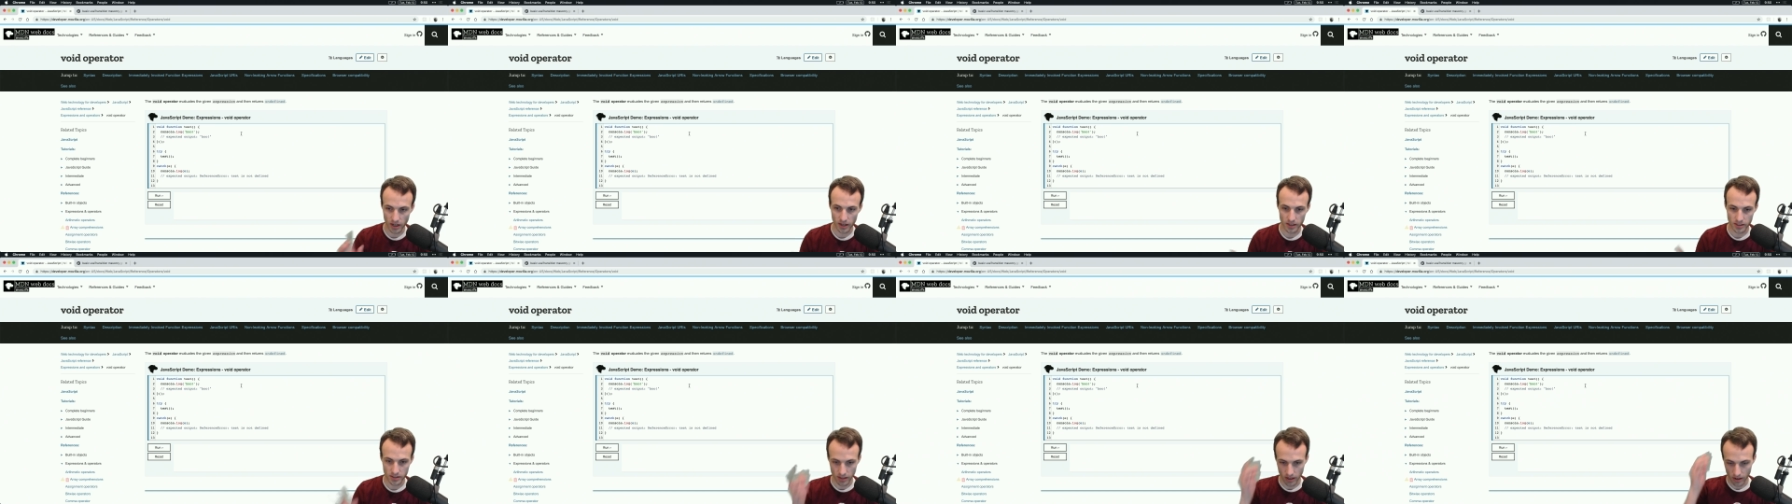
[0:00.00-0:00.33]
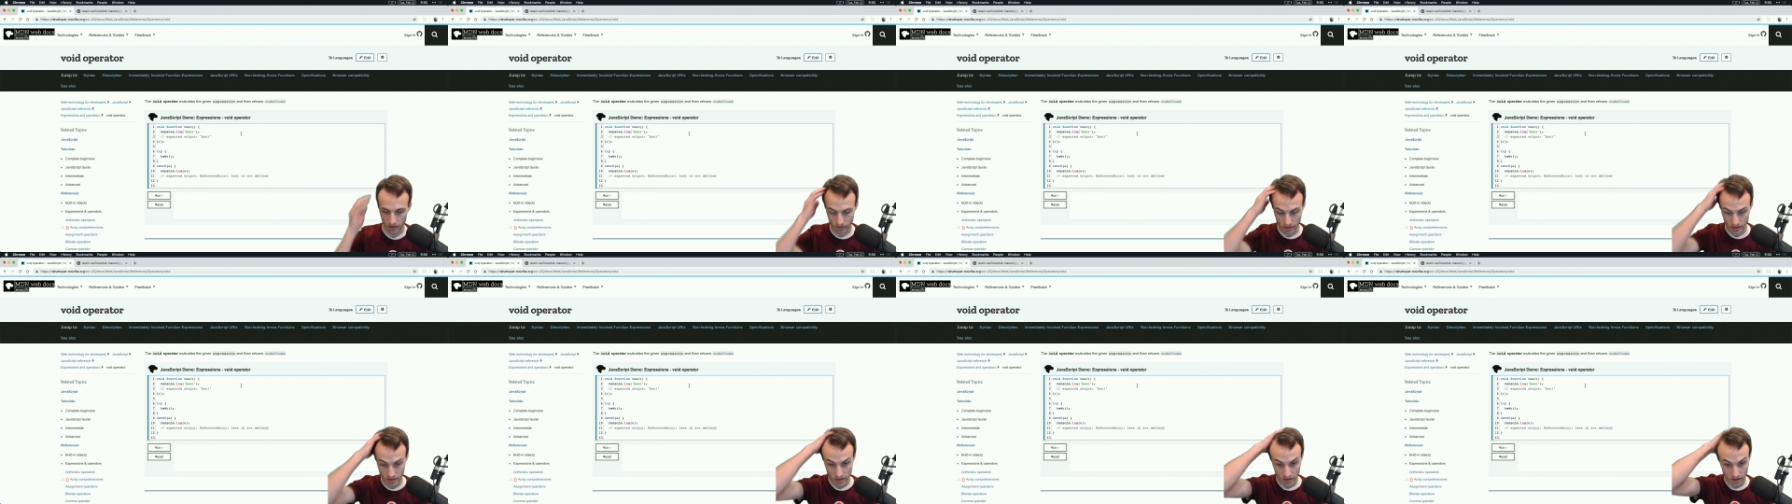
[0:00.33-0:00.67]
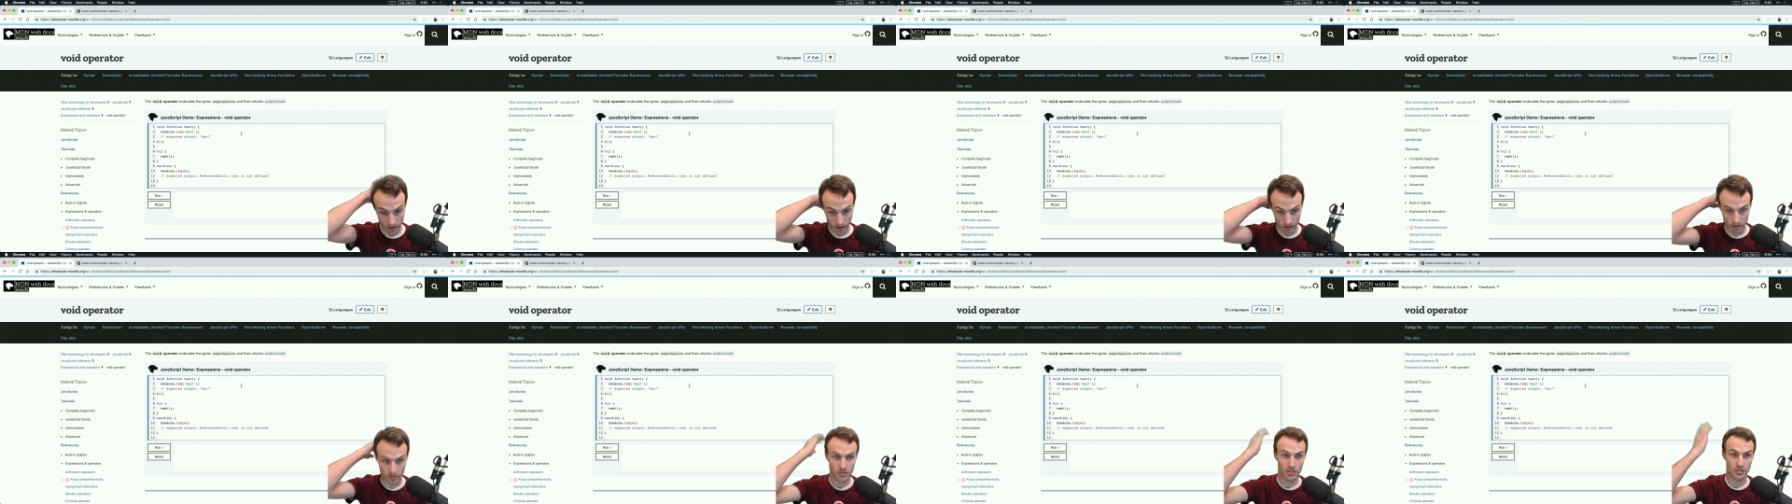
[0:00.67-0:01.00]
I saw
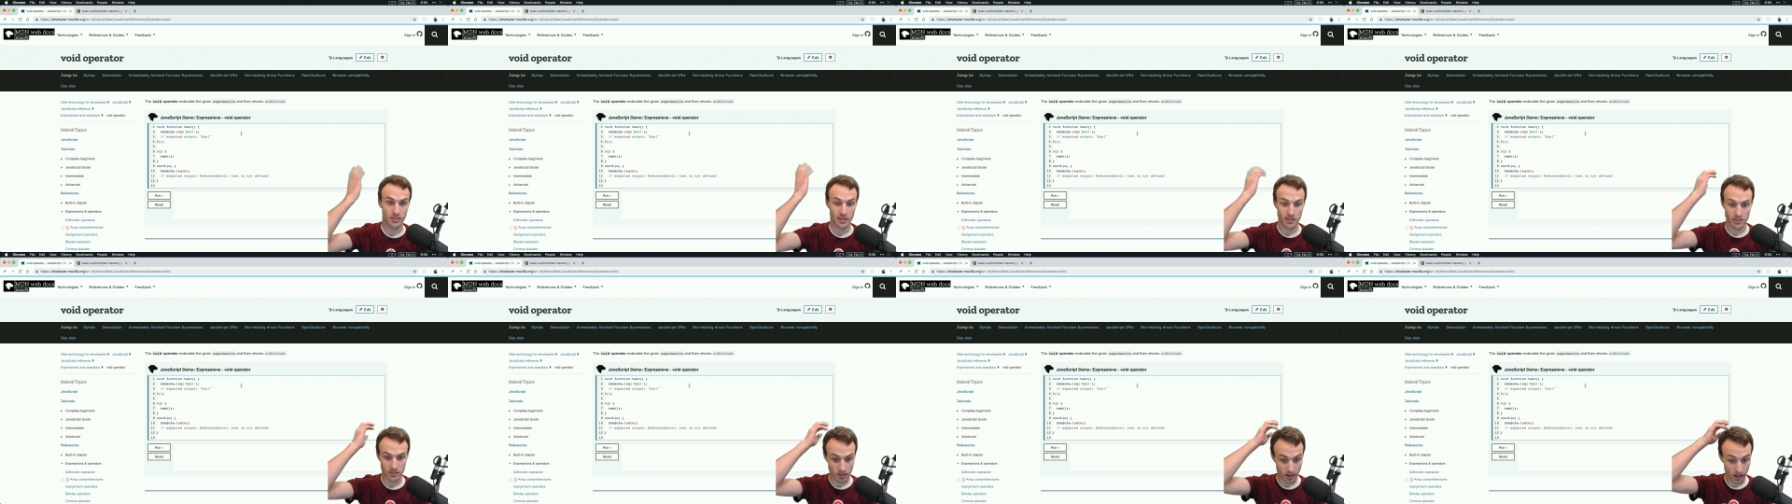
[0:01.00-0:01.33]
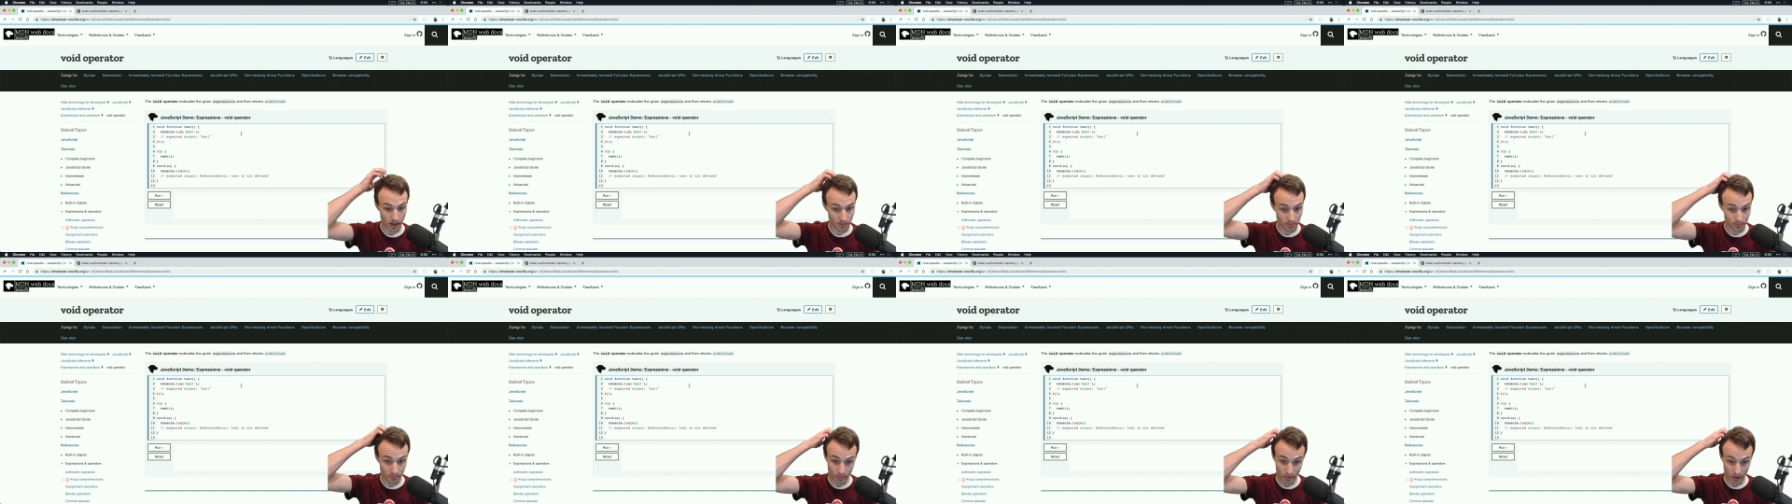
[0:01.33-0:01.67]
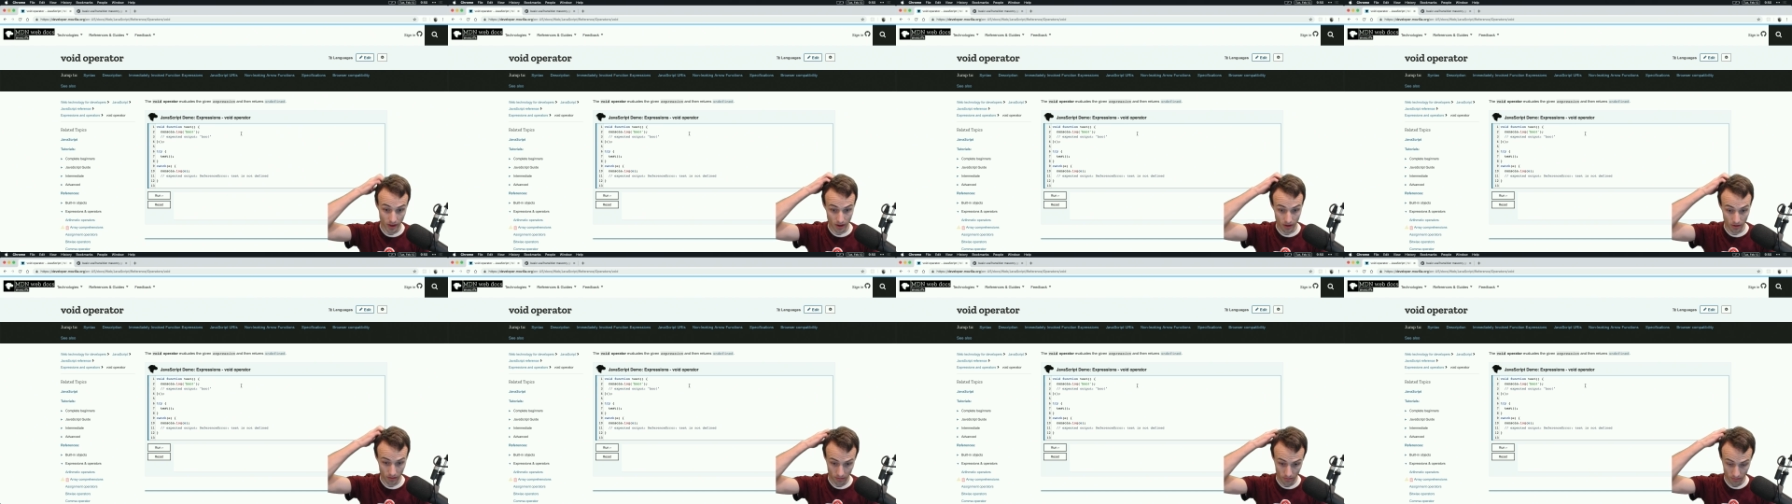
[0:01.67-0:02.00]
recently, just yesterday.
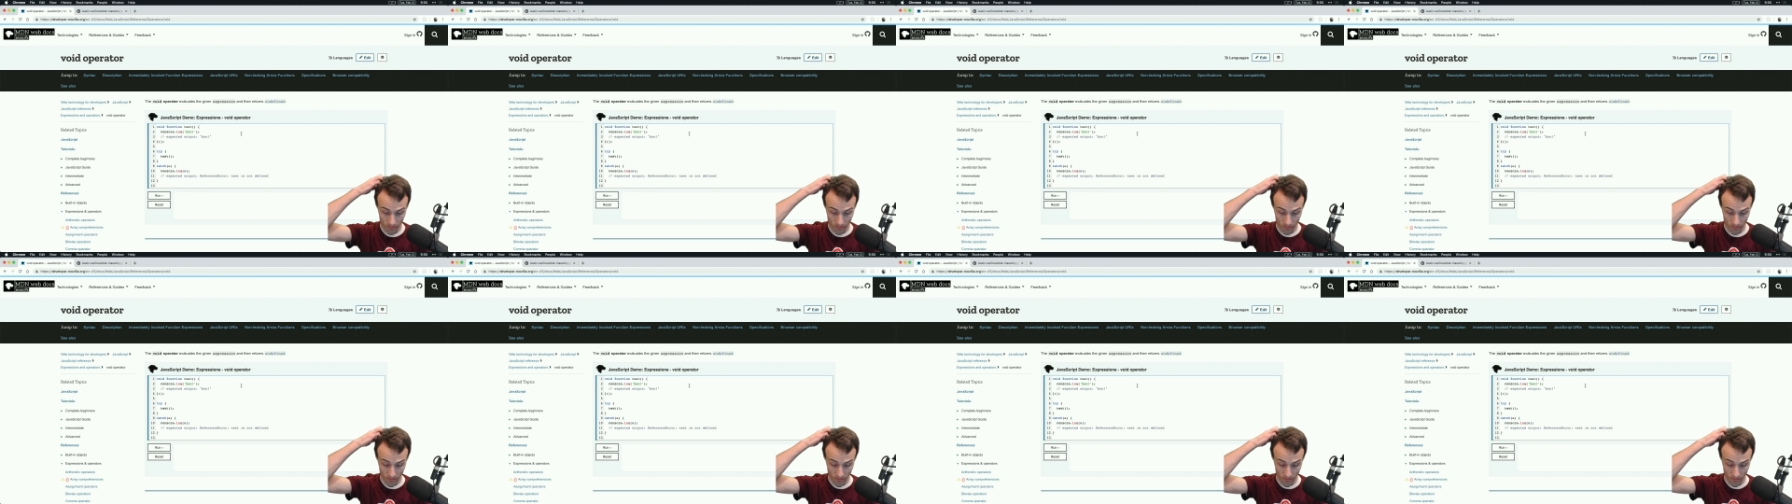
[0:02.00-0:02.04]
Ah.